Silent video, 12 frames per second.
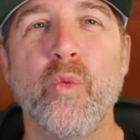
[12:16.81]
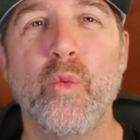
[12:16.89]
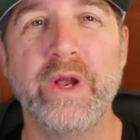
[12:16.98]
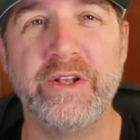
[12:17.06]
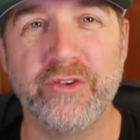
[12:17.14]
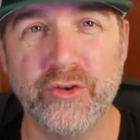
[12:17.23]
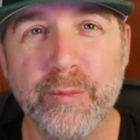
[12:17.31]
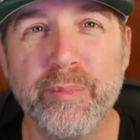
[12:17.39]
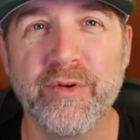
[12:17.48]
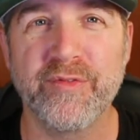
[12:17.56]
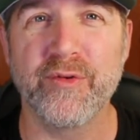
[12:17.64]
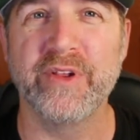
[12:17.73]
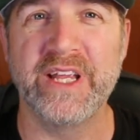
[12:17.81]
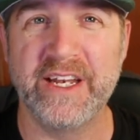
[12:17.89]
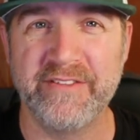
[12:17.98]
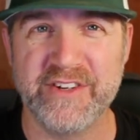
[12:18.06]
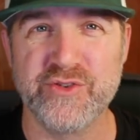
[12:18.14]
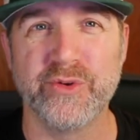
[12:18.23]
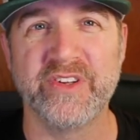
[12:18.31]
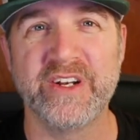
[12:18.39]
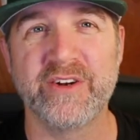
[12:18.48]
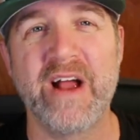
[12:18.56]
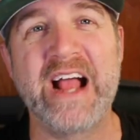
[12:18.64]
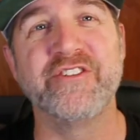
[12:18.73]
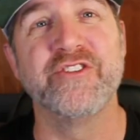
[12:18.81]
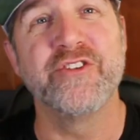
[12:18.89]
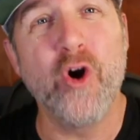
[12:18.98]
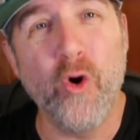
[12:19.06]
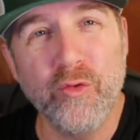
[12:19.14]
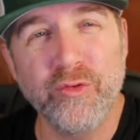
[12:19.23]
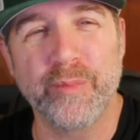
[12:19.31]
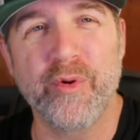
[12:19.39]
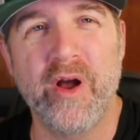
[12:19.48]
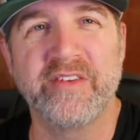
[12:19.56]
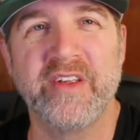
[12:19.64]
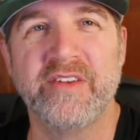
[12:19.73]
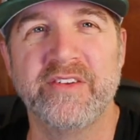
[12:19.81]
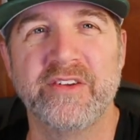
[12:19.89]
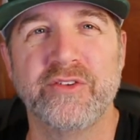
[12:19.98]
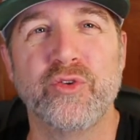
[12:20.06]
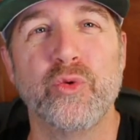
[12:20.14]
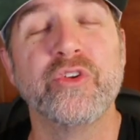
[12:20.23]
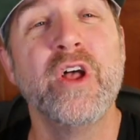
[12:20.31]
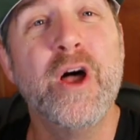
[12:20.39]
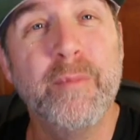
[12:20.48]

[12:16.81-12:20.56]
we do prefer the individuals and interactions over the processes and tools,